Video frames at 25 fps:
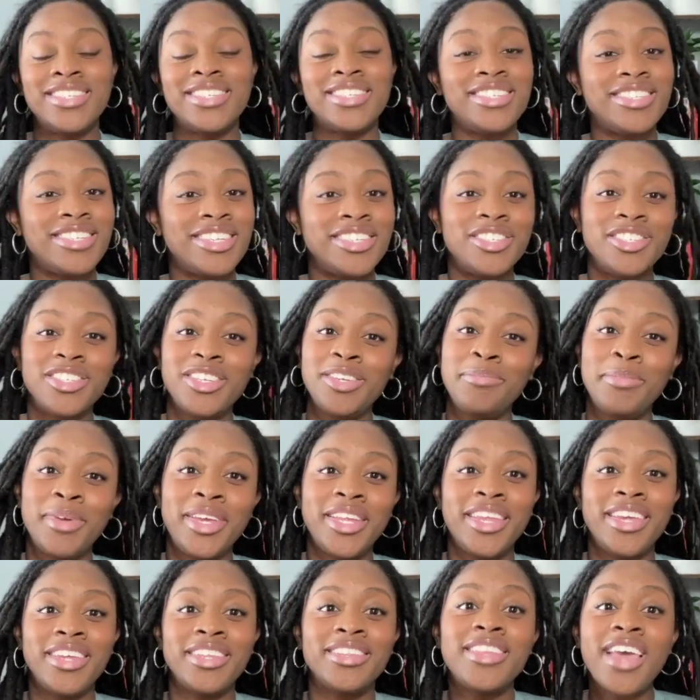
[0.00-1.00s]
essentially
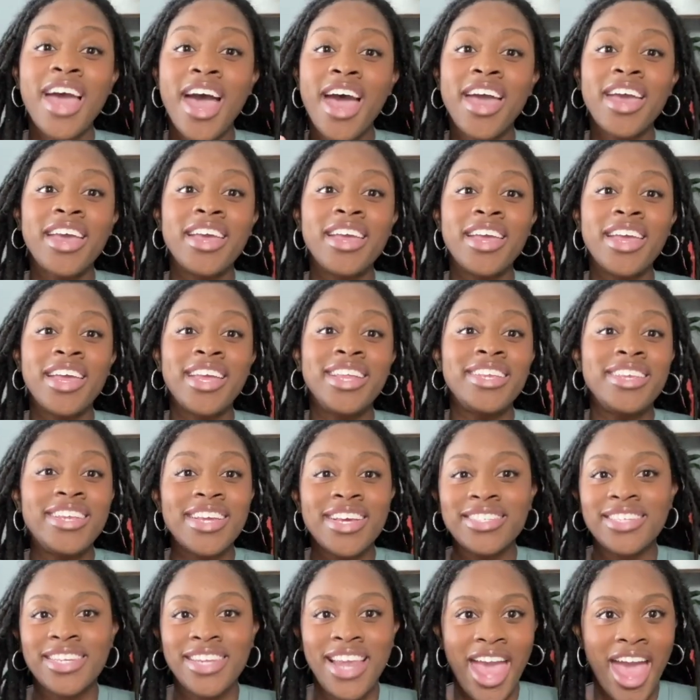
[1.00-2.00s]
meaning that it
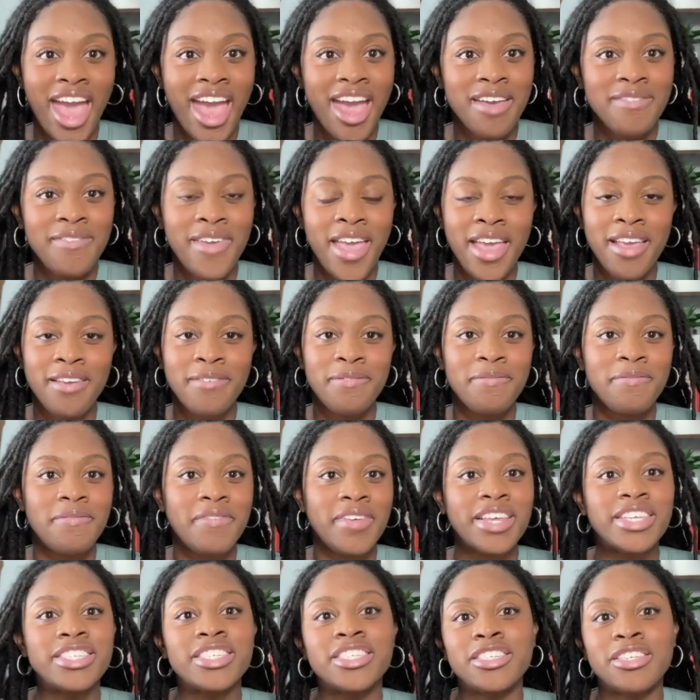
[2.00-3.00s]
doesn't have a
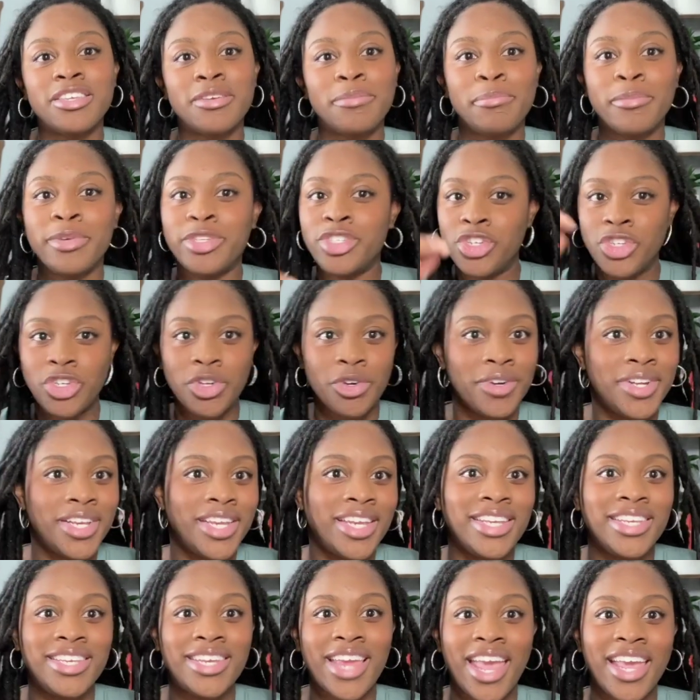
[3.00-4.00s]
fixed
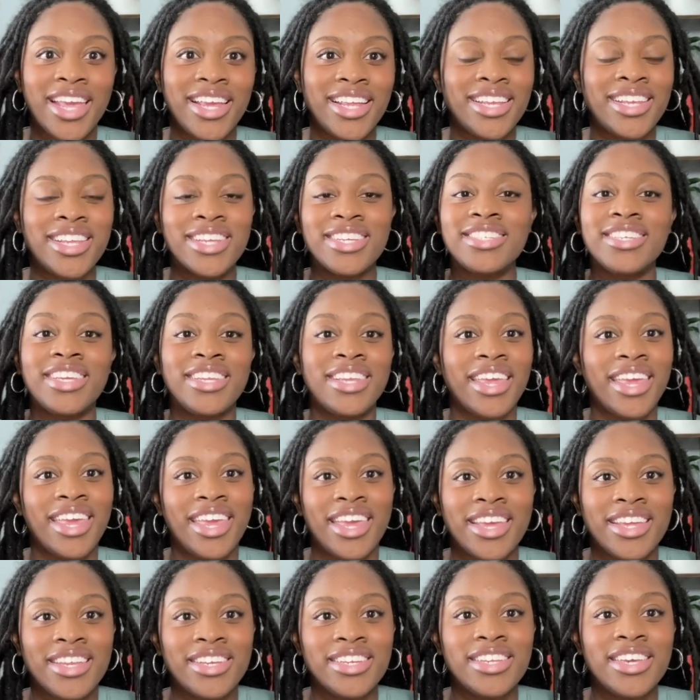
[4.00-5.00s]
maturity date. It doesn't
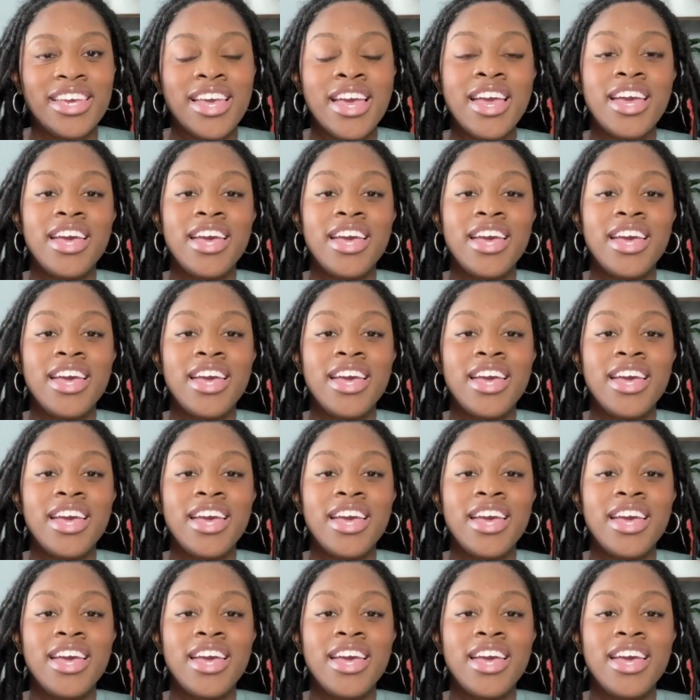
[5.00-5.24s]
end.